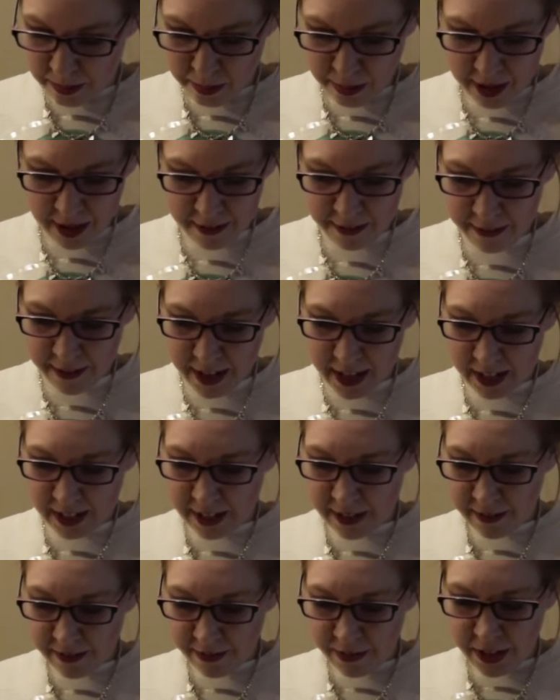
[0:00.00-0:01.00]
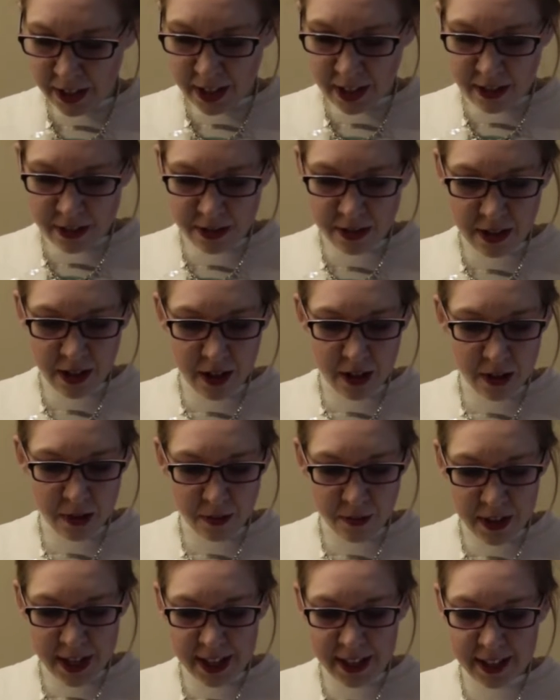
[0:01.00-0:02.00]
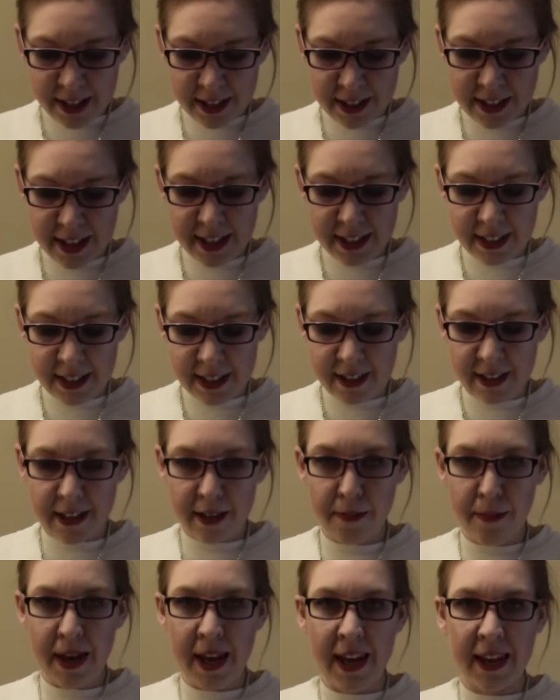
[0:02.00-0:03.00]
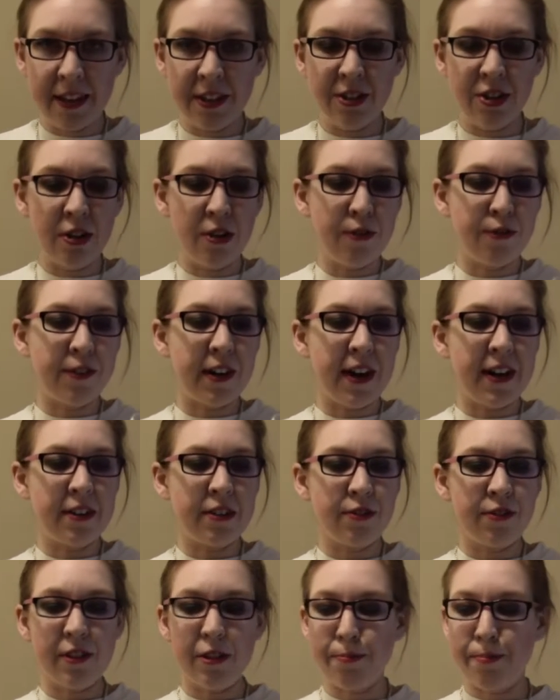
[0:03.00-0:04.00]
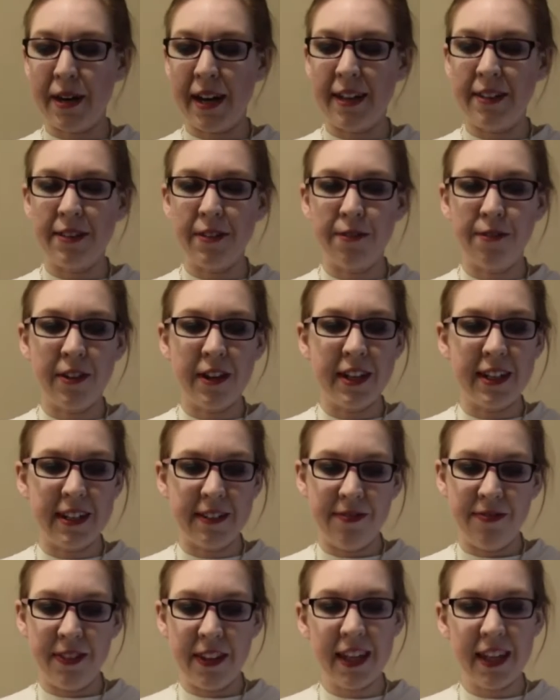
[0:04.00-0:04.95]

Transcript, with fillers: Perfect. So we could technically make two frogs for the price of one.